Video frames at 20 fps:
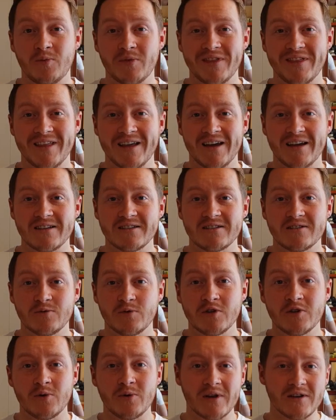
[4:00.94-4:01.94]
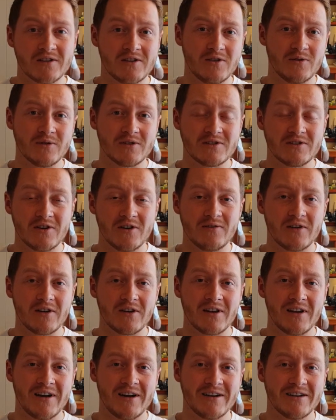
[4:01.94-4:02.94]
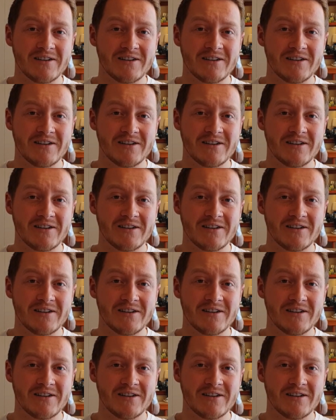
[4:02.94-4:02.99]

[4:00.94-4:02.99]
with that. We do get to do a survey online